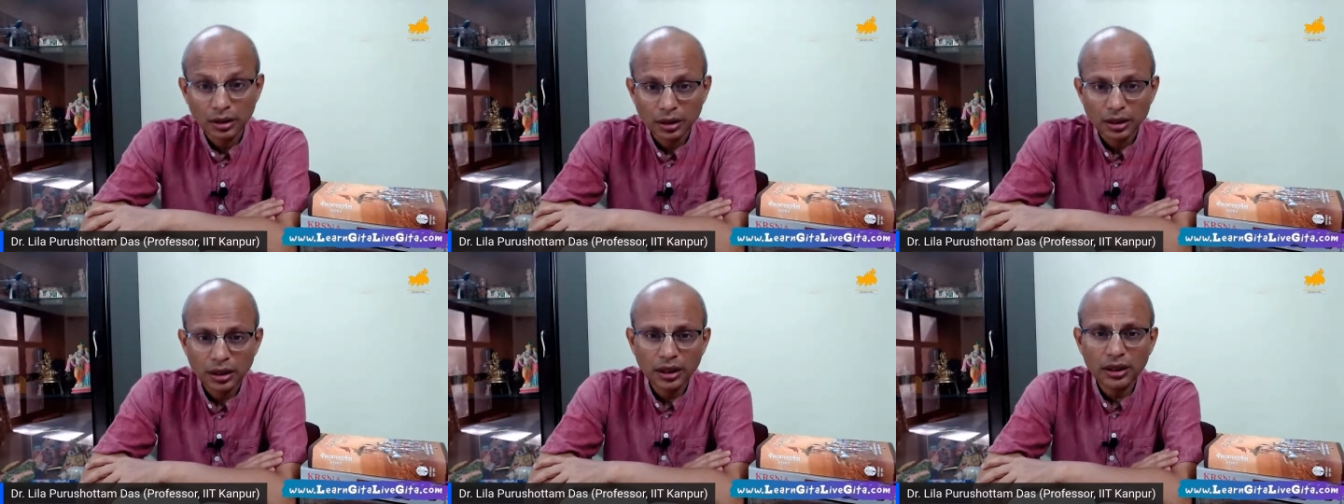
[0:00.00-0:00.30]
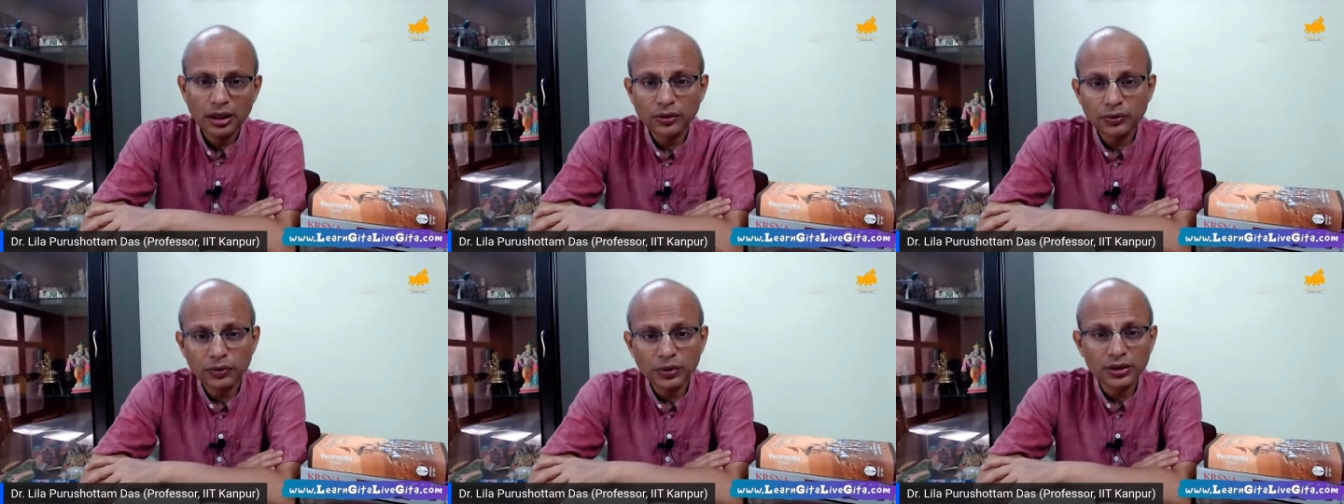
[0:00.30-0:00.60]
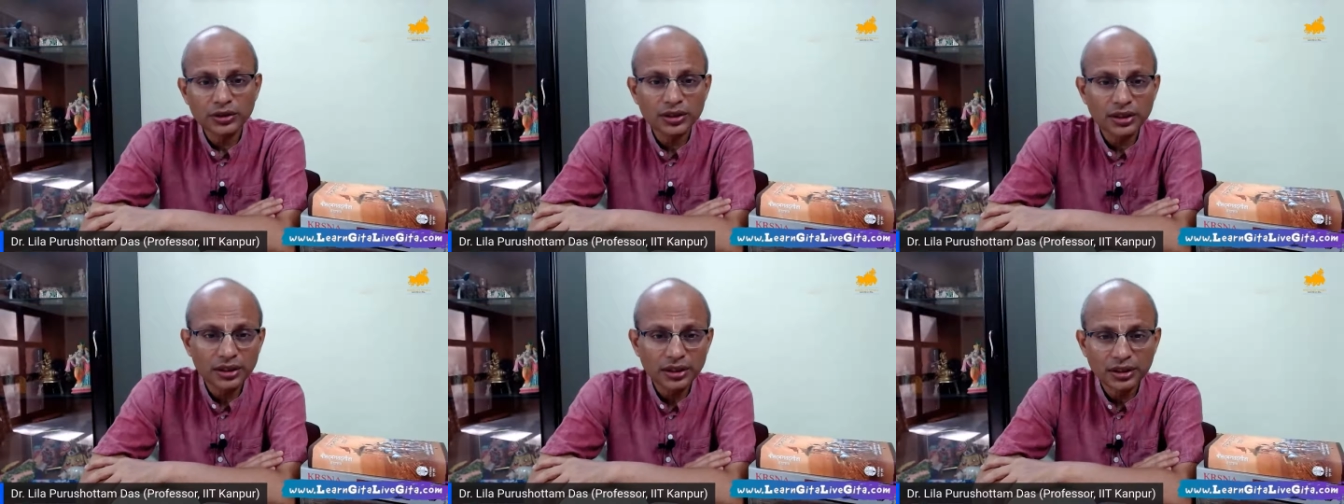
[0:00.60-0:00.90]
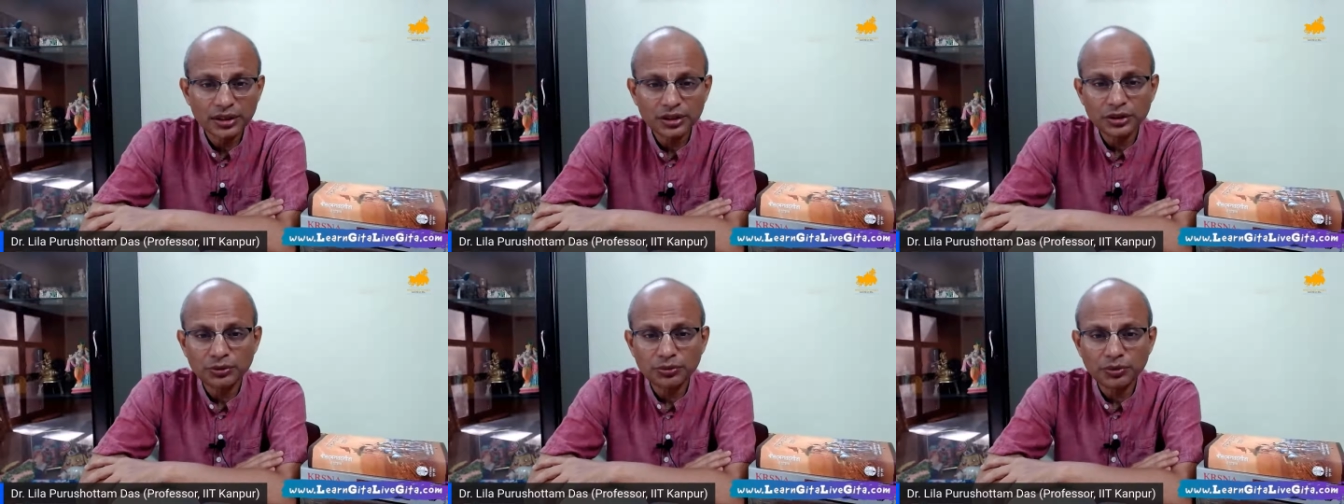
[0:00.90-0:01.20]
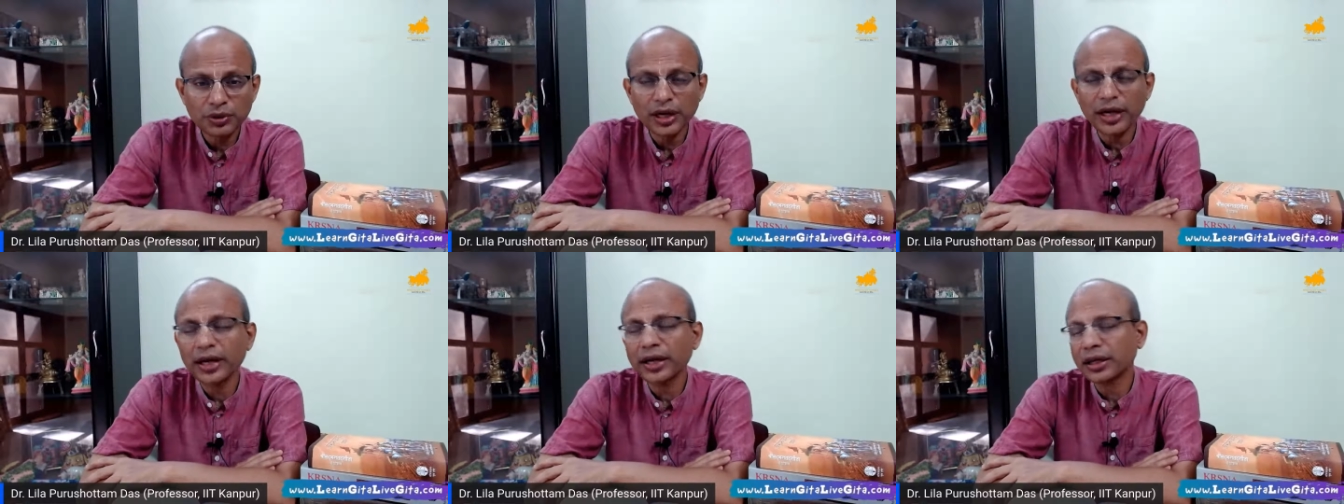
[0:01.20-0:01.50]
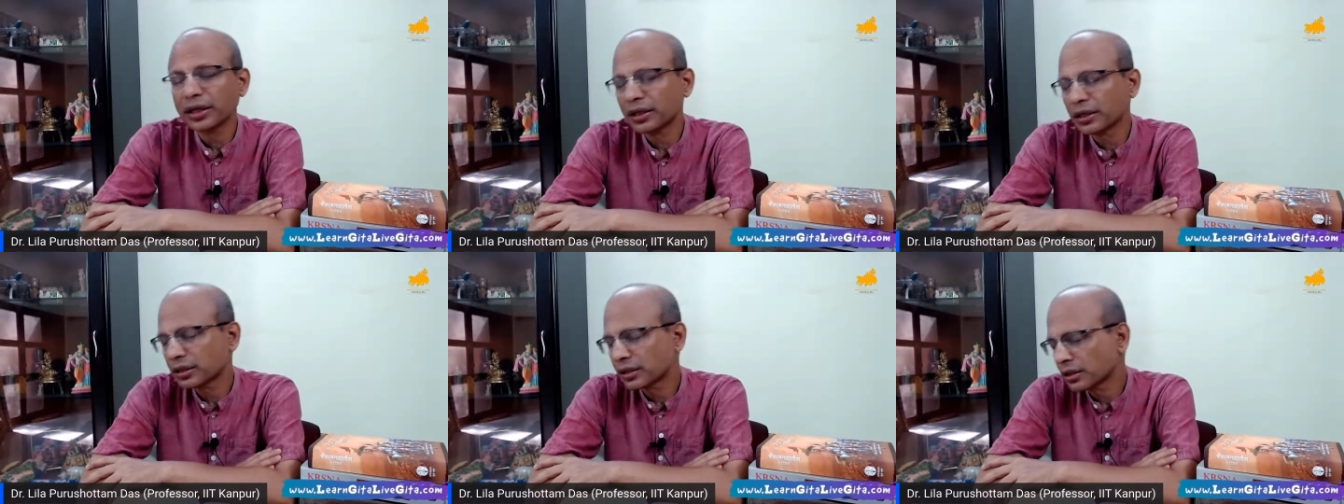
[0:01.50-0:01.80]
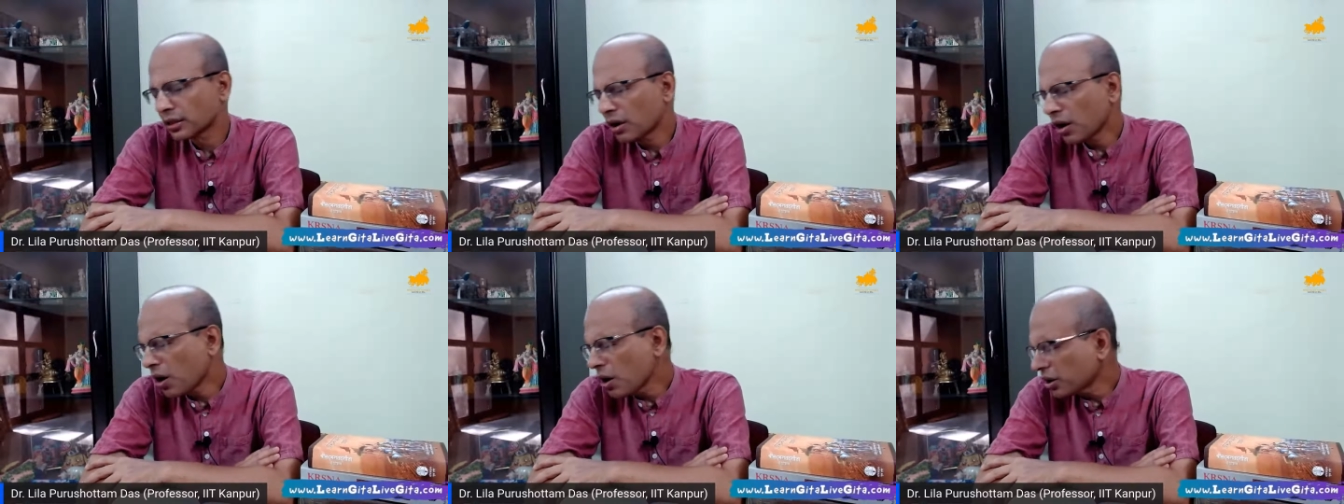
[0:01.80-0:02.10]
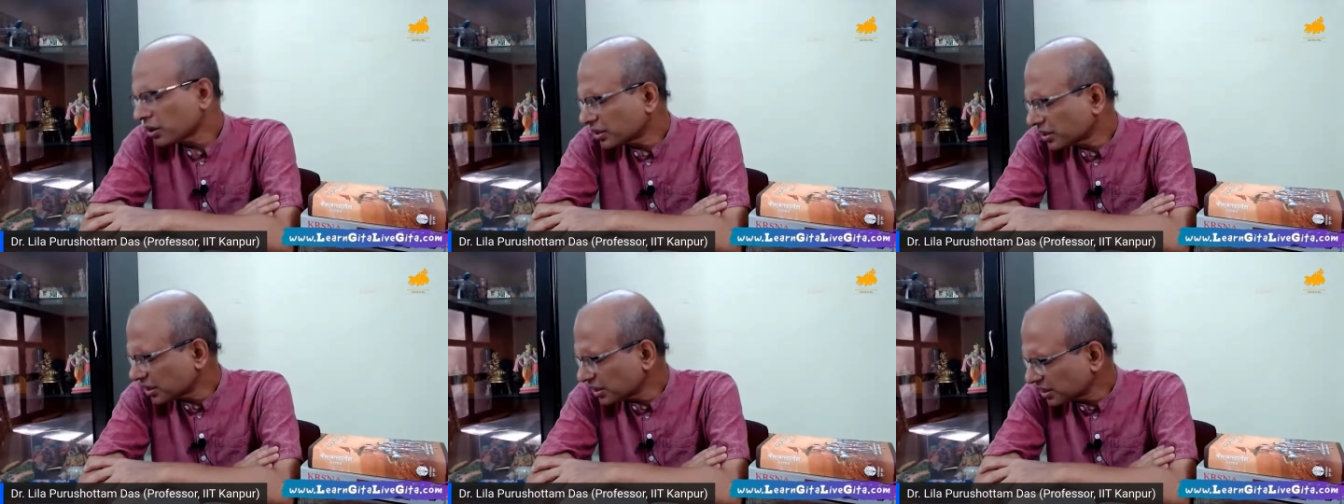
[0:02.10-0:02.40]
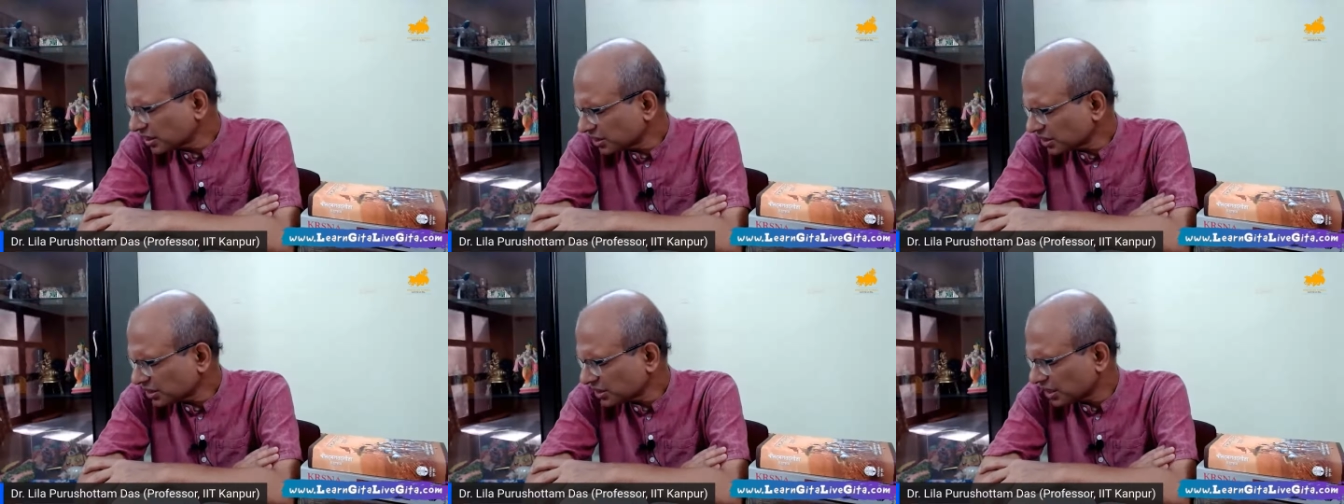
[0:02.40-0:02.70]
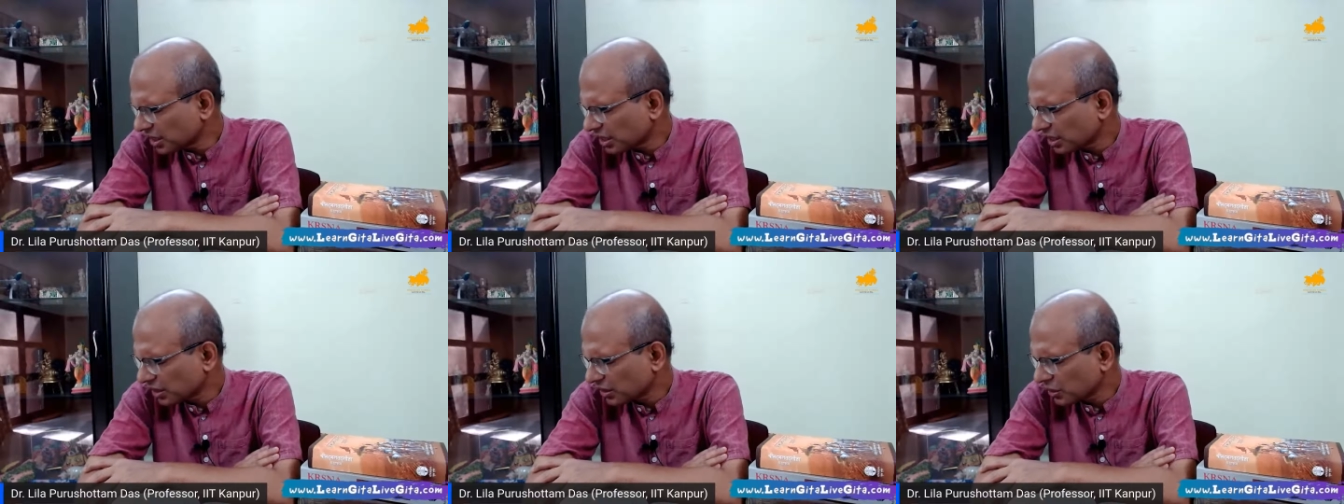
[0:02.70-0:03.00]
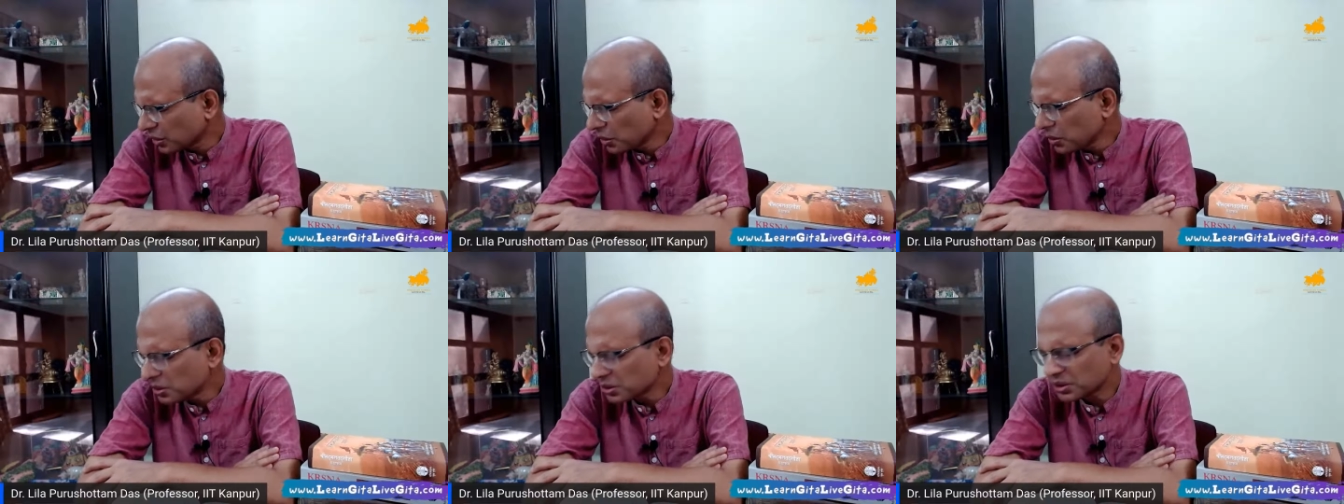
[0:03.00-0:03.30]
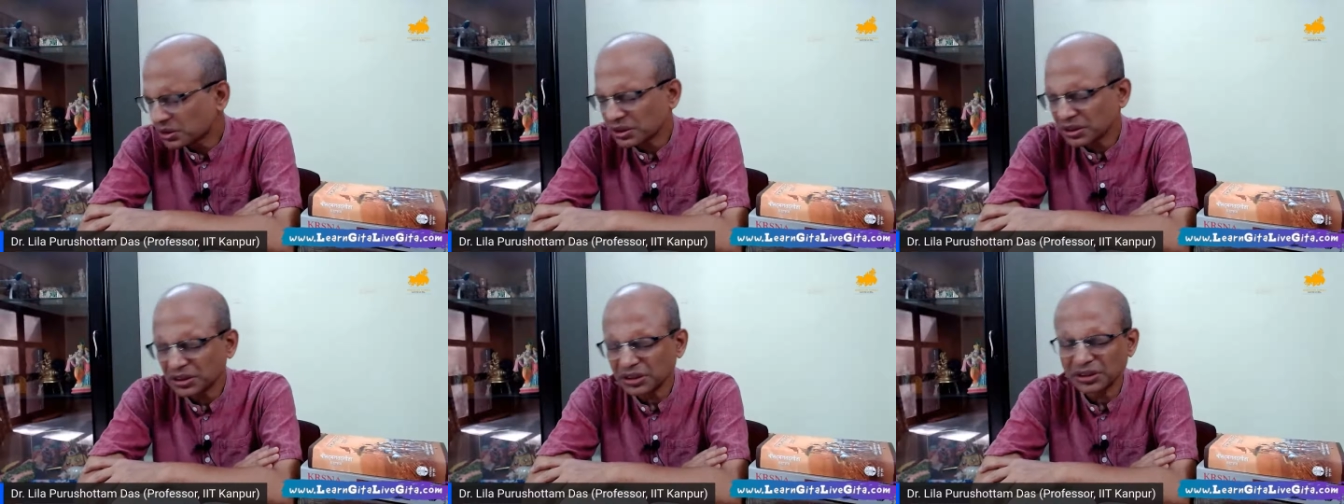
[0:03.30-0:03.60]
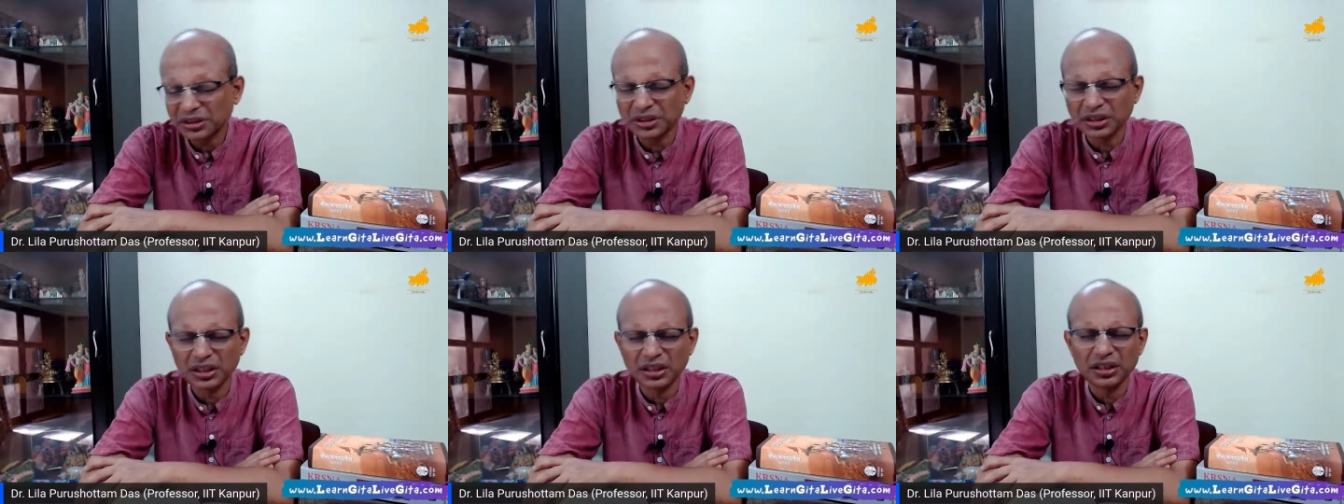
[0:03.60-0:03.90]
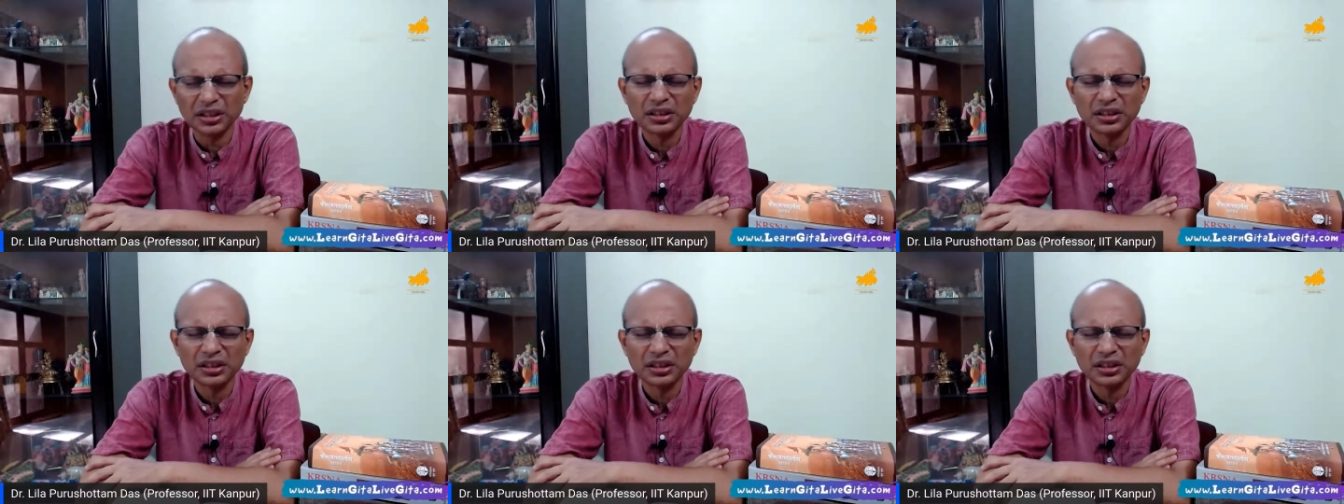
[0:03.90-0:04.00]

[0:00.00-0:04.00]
King Kulshekhara is praying, Oh Krishna, oh Krishna,